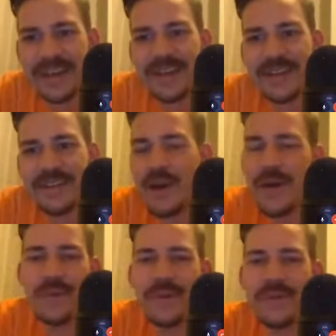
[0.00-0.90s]

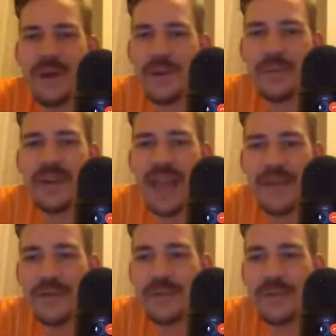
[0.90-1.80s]

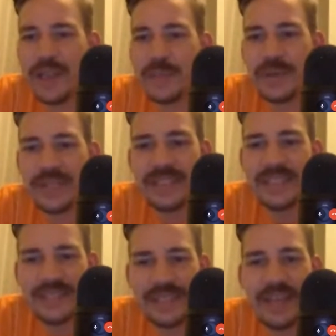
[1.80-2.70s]
Whenever Westbrook needs to
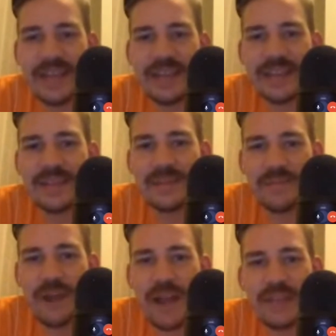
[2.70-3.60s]
sit and get some
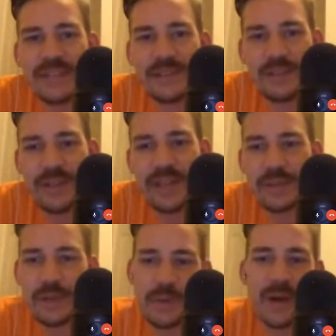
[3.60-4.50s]
rest, that's
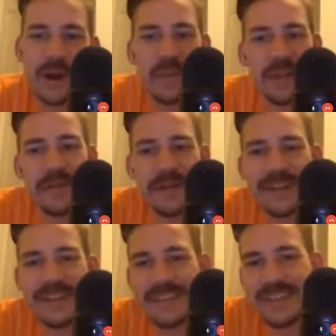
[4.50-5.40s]
when you put Carmelo
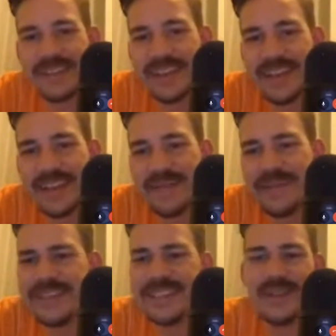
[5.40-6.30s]
in.
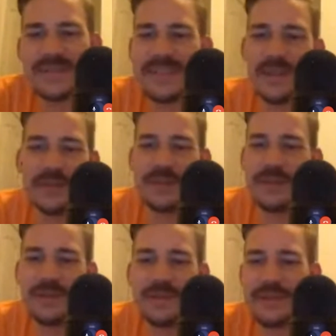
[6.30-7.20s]
I just don't see those
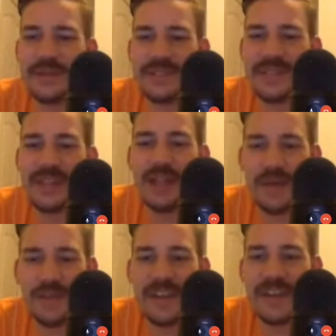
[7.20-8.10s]
two dudes
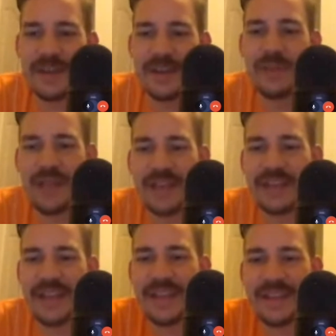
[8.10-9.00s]
loving playing
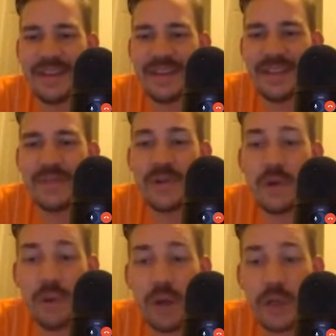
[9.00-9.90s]
together. And I'm
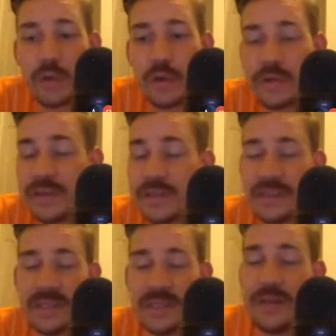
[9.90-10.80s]
throwing Paul George, which is
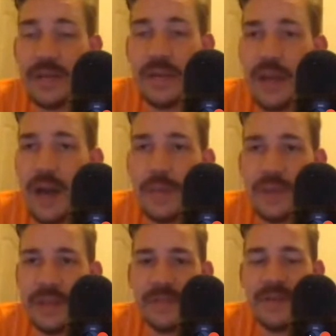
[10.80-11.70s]
just an
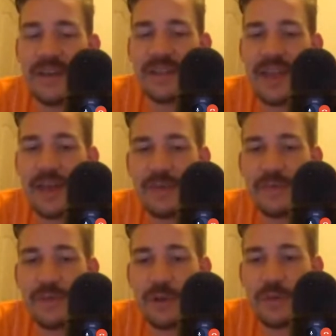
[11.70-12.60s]
anomaly, the fact that they have him
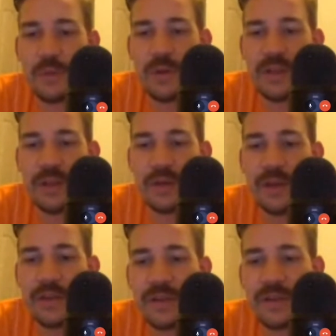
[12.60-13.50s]
for a 1-year
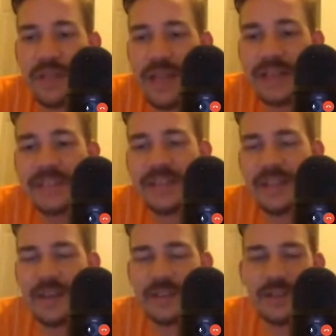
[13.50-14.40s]
rental until he
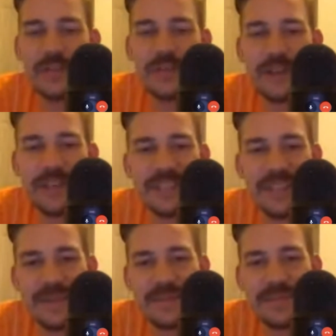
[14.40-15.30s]
goes to your freaking team,